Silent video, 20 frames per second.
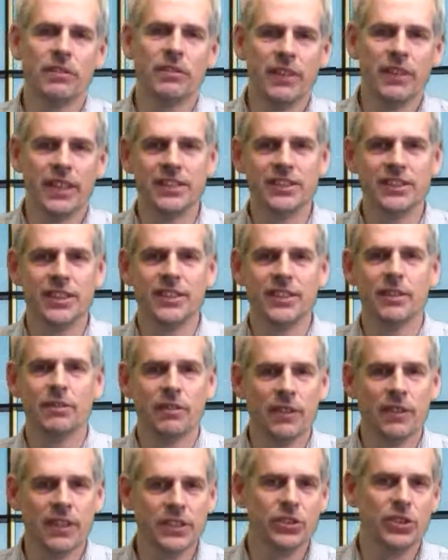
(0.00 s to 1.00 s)
and send
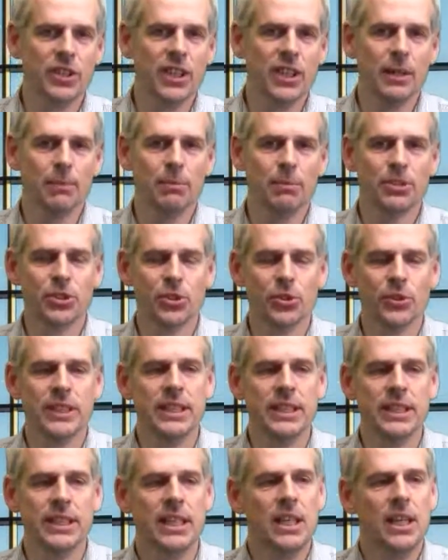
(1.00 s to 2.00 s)
everything to the laboratory.
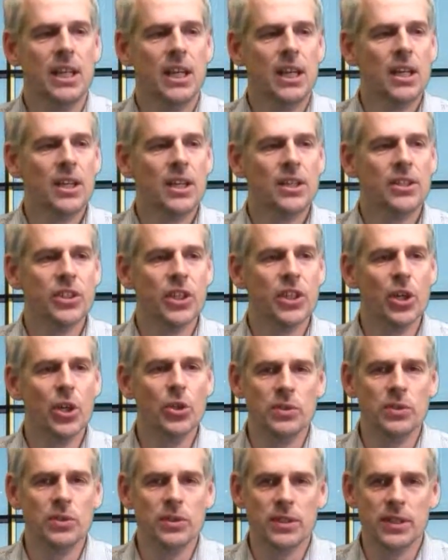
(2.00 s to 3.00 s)

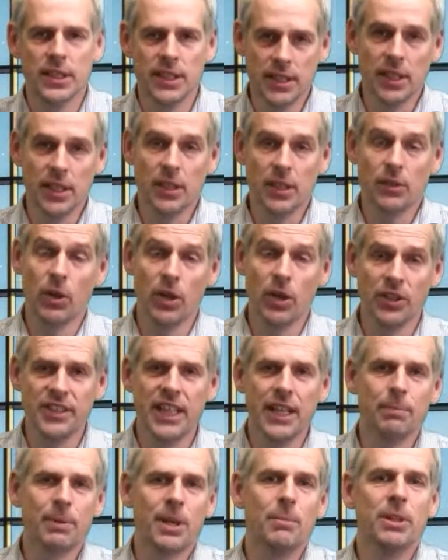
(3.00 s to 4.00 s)
So the Aquality
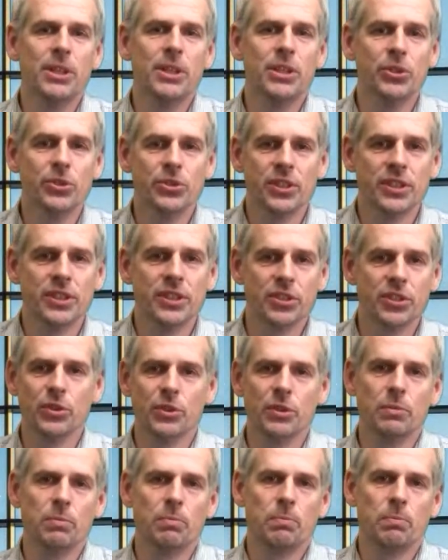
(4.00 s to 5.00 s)
app can be used as a sort of
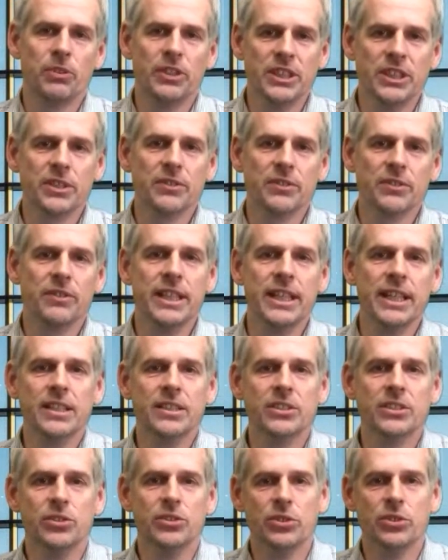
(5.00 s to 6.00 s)
pre-screening
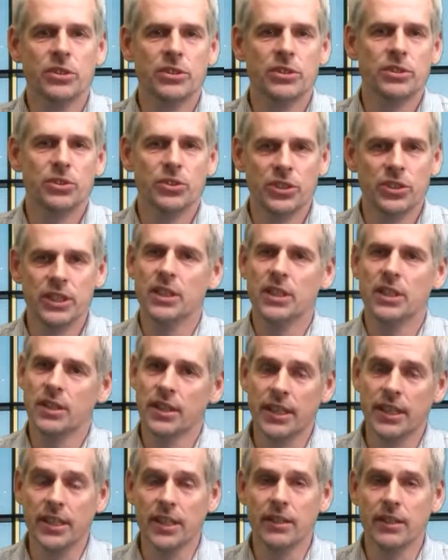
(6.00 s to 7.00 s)
to see,
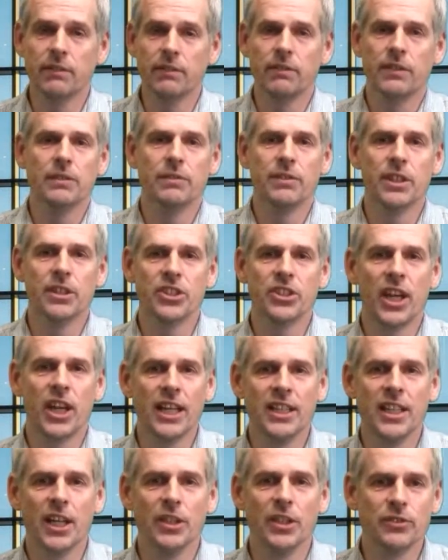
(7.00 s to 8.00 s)
okay, if there's high
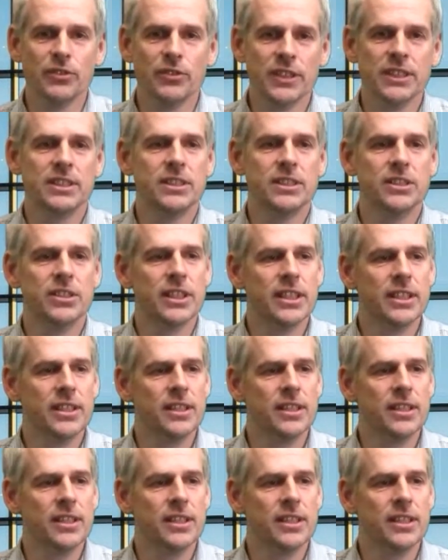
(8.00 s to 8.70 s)
nitrate, you can